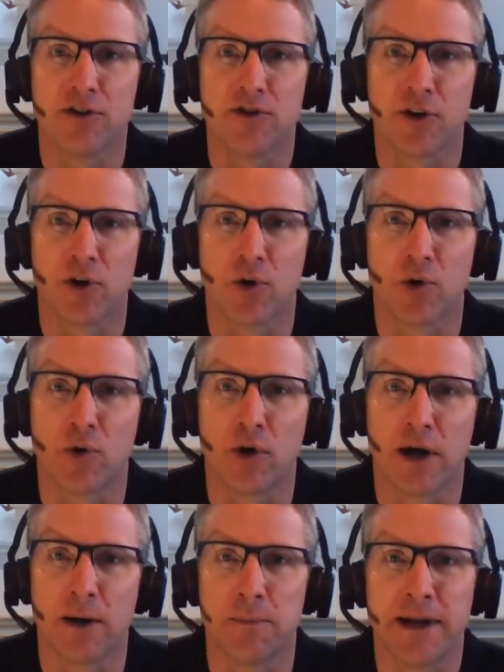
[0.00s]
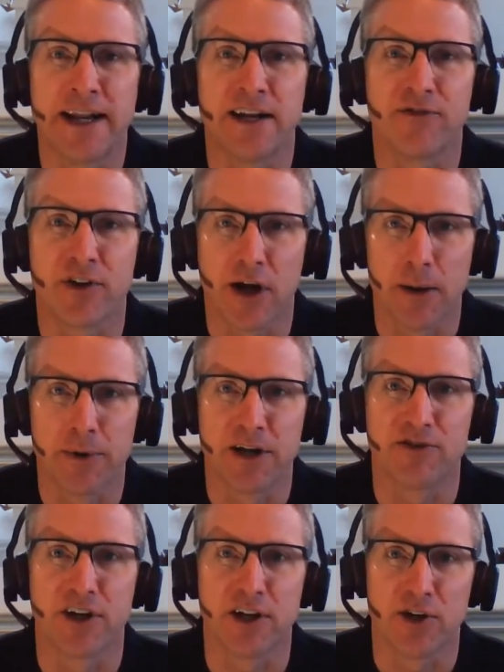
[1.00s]
So many different
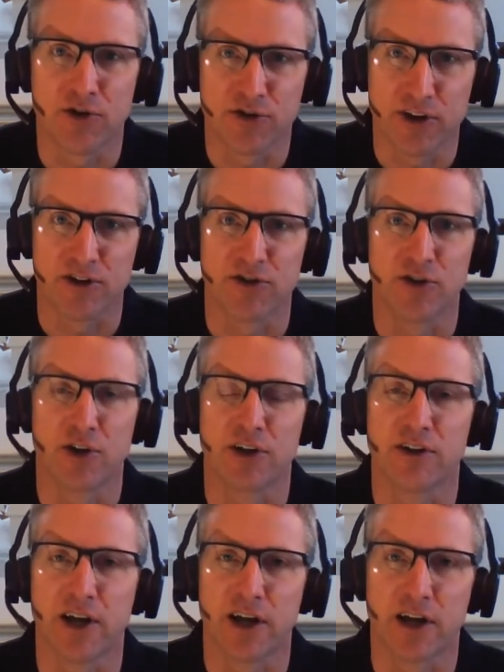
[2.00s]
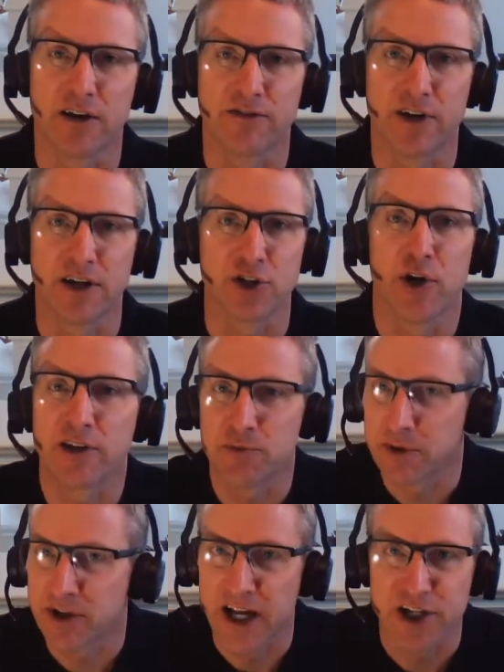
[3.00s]
companies can use this. You can think of
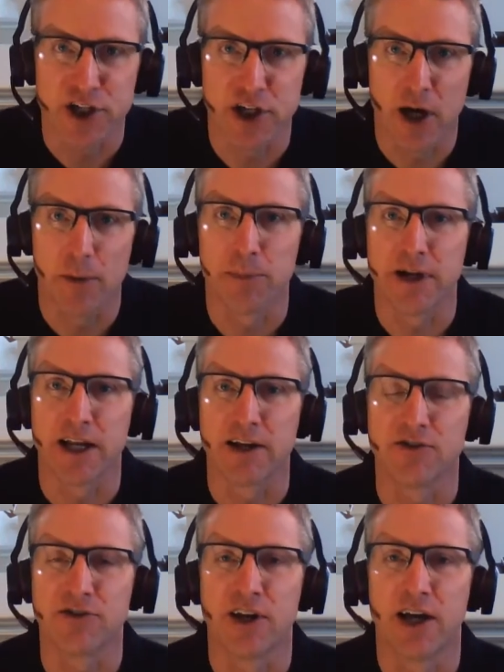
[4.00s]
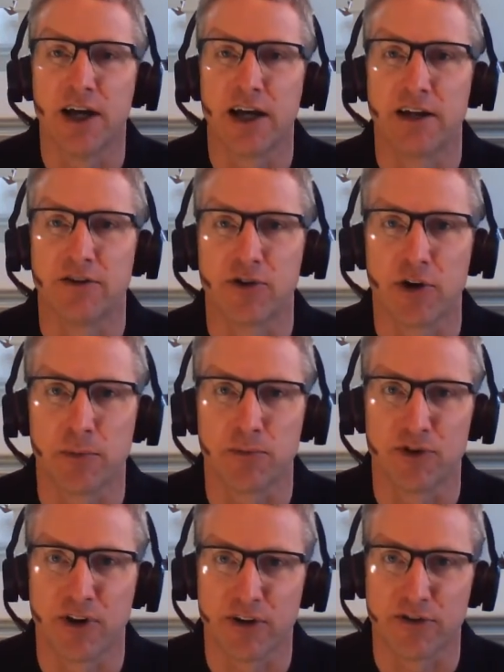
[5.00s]
transportation companies in
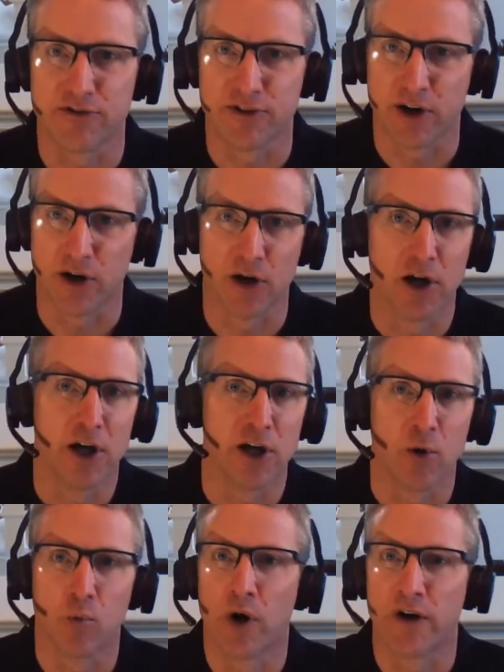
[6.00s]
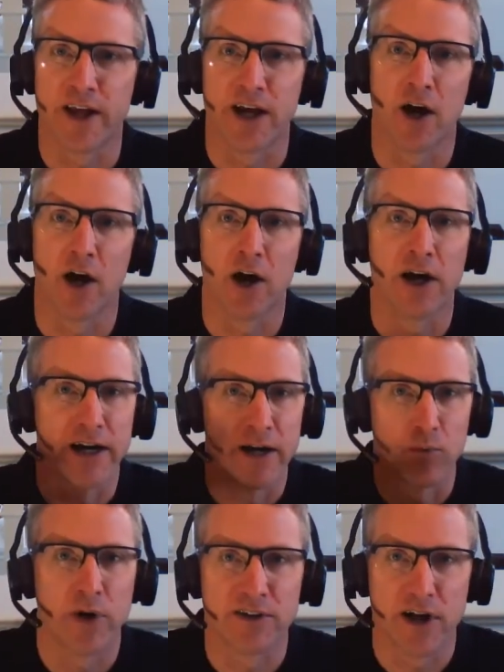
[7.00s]
terms of you know, where they are and
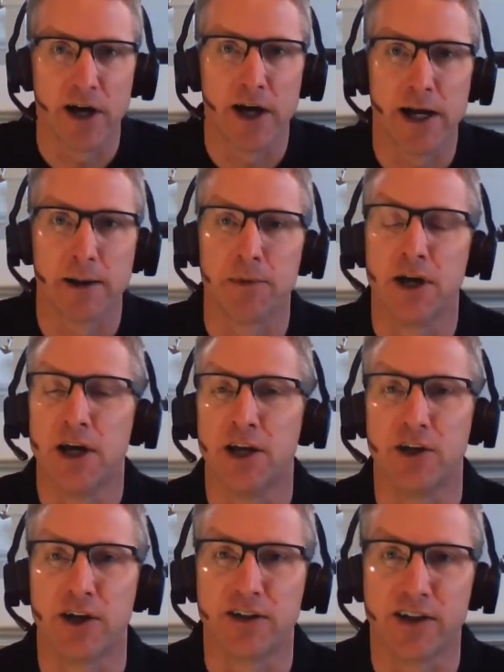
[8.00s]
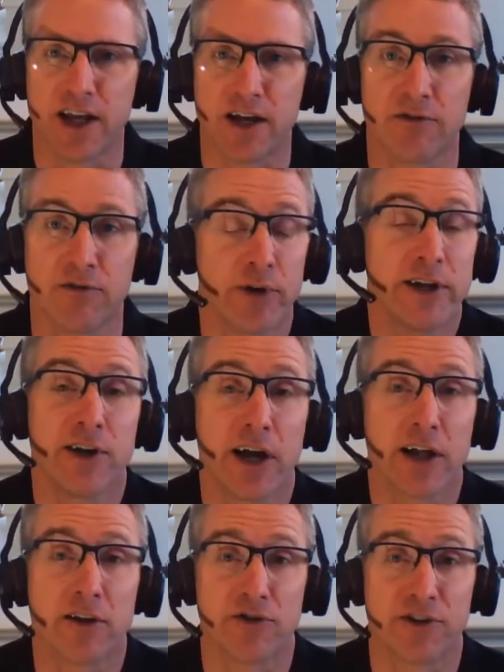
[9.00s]
at what time. You can think of
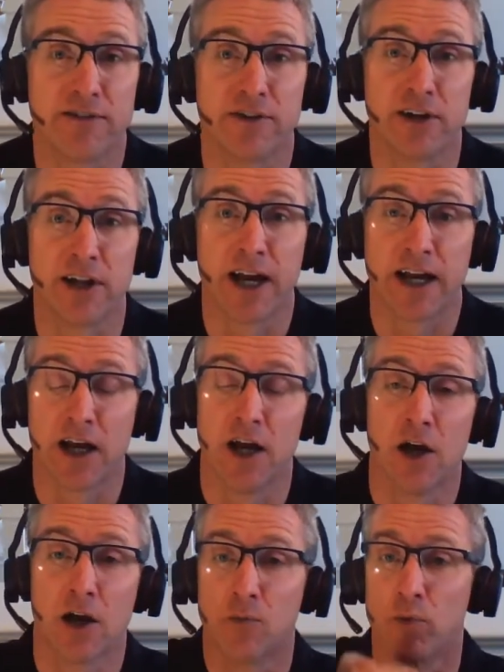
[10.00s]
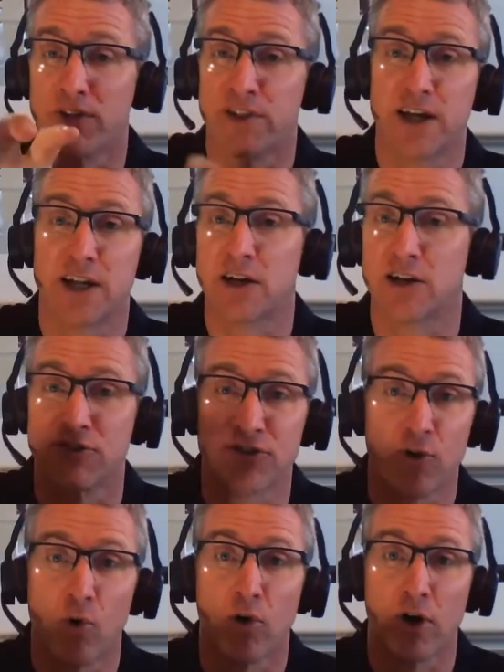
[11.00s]
retailers even, like within a
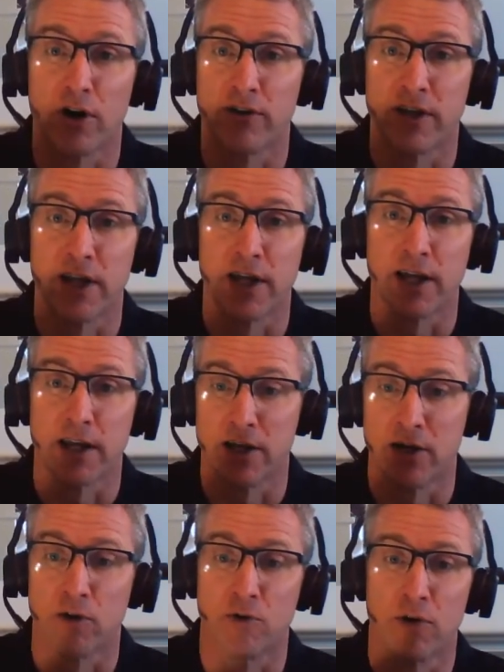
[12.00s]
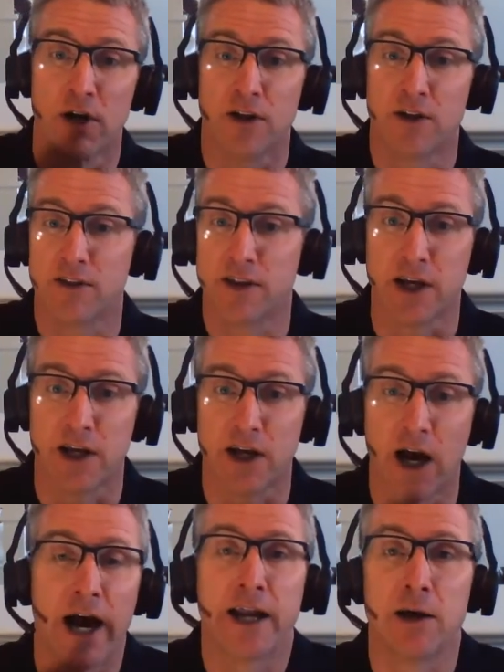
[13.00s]
store, the, you know,
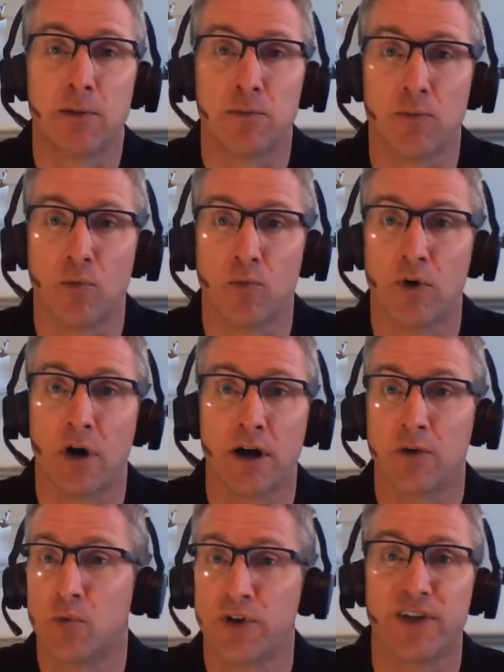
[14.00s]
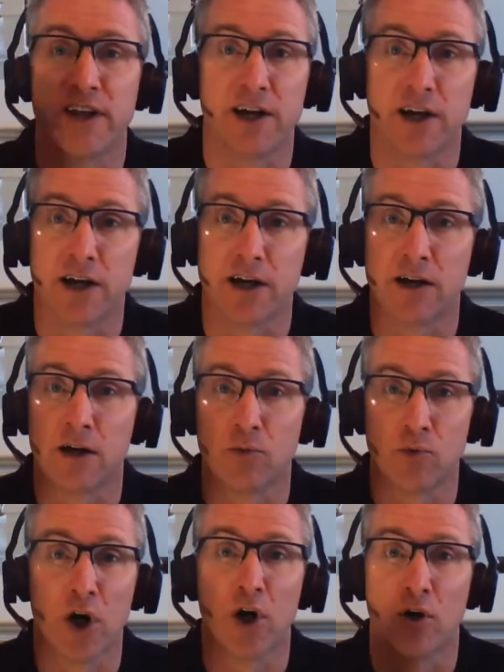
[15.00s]
the item within
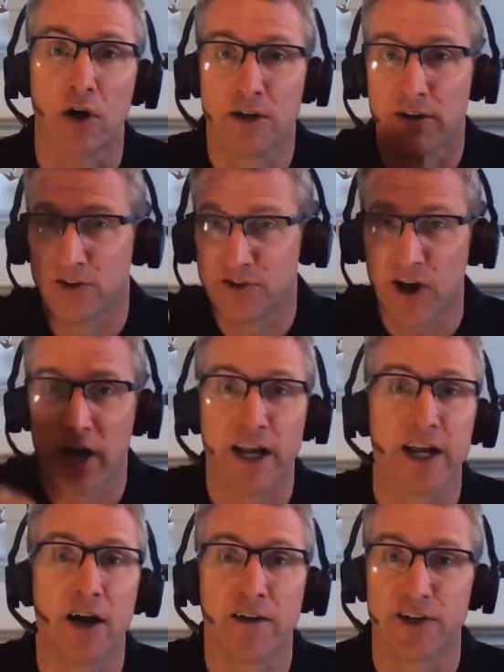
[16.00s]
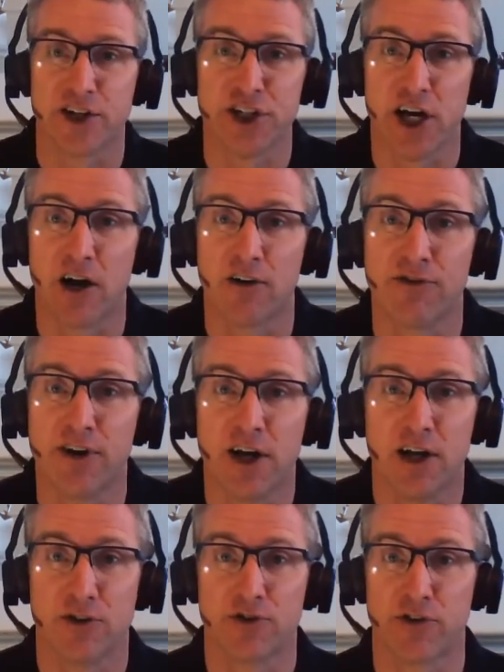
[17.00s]
a row, on stocking on the shelf.
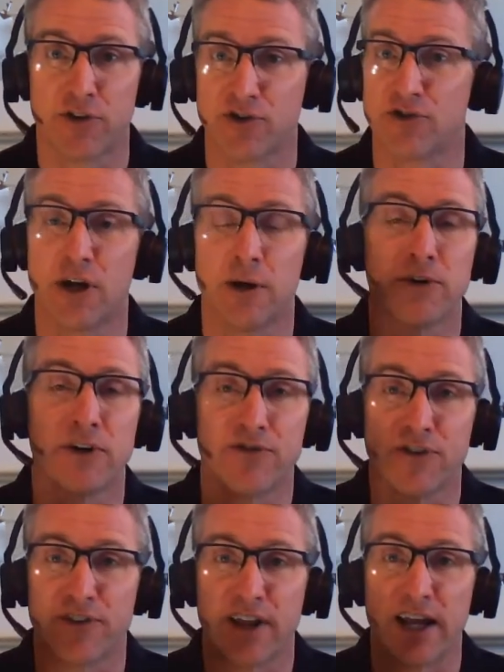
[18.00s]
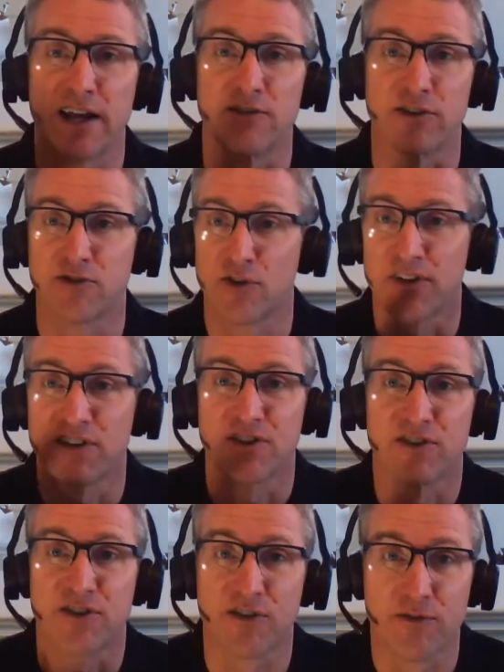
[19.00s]
So there's a number of different things. And so
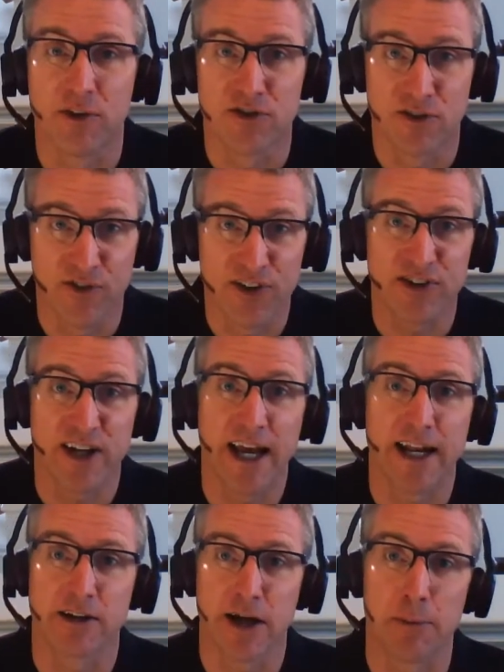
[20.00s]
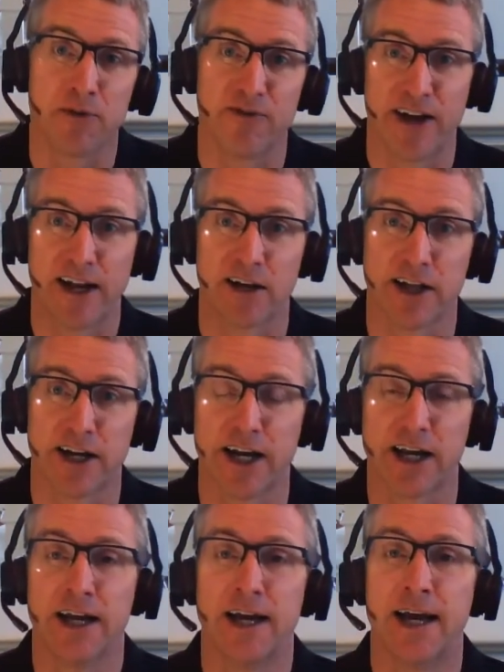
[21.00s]
this is a sophisticated type of
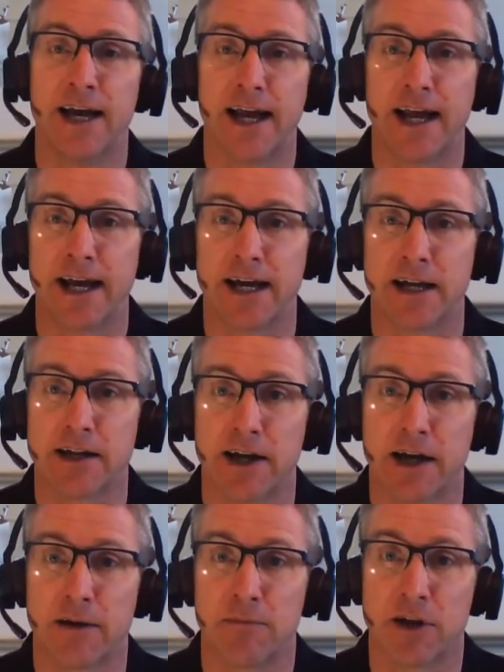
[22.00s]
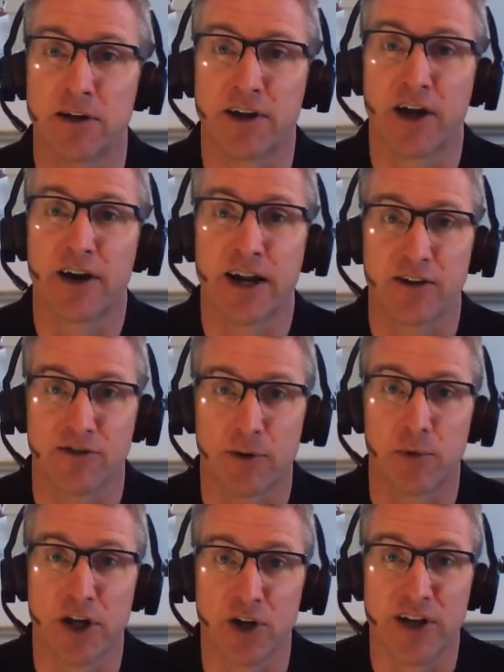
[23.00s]
analytic, and Teradata is
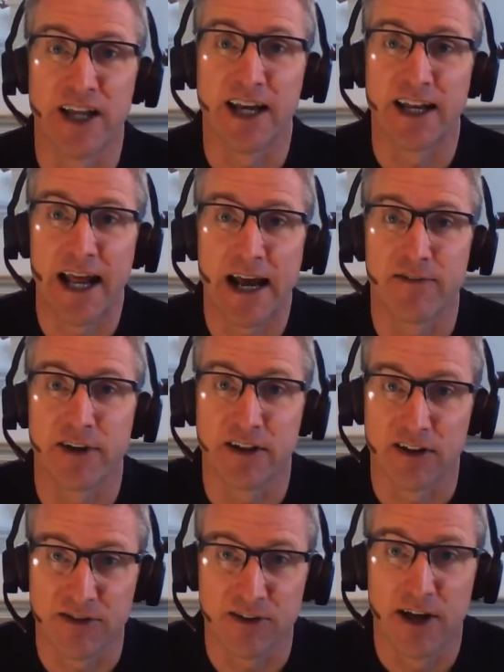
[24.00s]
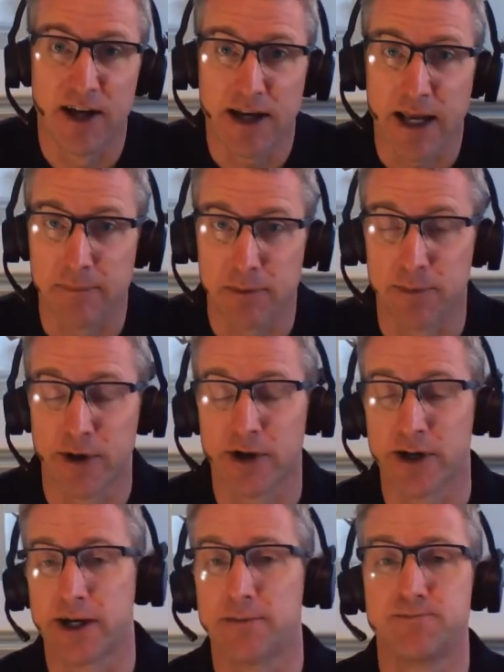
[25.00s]
somewhat unique in having this
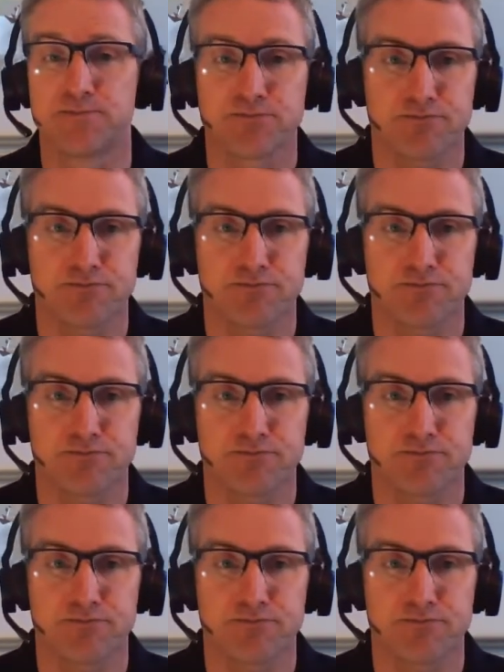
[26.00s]
capability.